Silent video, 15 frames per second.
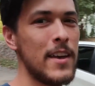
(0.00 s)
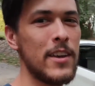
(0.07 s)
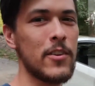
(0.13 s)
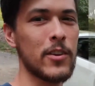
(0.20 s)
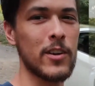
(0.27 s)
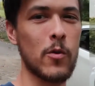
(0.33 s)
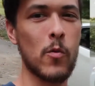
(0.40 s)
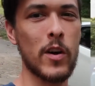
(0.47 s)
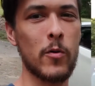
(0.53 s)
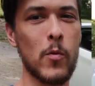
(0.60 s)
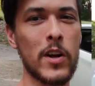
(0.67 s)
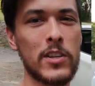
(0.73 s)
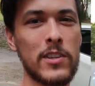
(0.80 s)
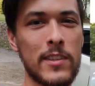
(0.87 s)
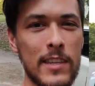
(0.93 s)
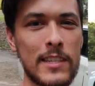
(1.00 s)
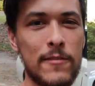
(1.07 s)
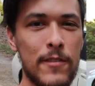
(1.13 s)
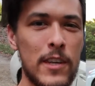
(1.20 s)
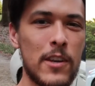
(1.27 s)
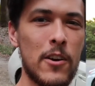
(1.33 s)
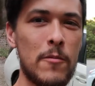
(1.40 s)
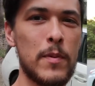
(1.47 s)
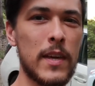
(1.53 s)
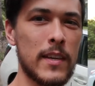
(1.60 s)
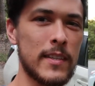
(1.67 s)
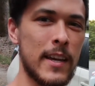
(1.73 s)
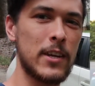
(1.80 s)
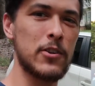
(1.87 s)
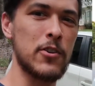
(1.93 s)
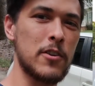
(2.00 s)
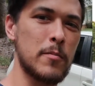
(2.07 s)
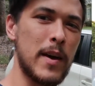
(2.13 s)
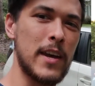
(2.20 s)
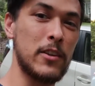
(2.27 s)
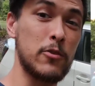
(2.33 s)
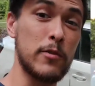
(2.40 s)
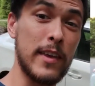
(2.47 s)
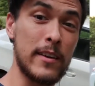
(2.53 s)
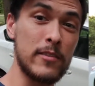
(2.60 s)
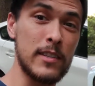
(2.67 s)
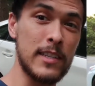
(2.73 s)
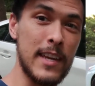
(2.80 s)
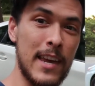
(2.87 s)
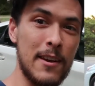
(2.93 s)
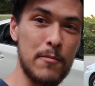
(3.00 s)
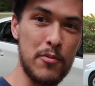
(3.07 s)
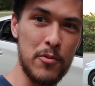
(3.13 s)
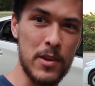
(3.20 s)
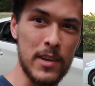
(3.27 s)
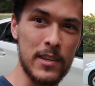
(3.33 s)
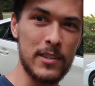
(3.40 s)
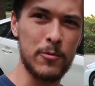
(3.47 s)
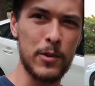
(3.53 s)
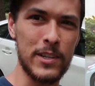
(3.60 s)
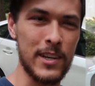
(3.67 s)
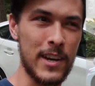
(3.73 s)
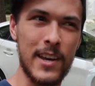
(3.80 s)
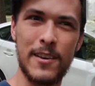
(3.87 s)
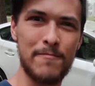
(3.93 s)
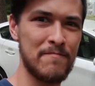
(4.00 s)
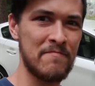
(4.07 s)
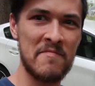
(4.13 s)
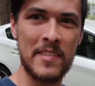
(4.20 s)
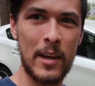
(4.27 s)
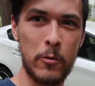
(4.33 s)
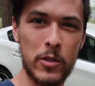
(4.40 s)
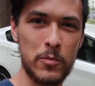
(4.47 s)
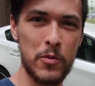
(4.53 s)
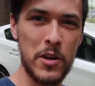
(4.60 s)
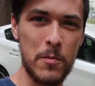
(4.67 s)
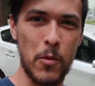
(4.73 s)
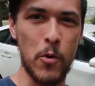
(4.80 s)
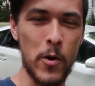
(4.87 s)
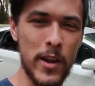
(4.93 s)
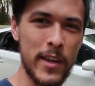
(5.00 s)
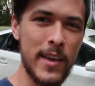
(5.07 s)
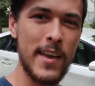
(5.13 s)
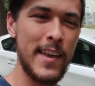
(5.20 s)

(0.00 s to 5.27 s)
you're going to want to watch this video because I turned my 2010 Prius, which I thought was pretty boring,